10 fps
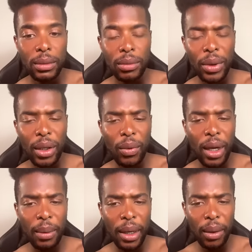Big
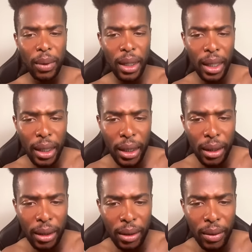Rob eight one eight.
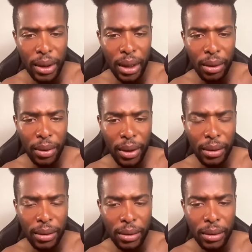What's up, bro?
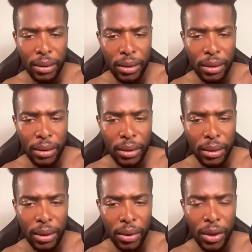Who are
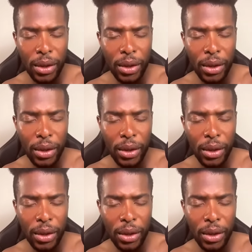you?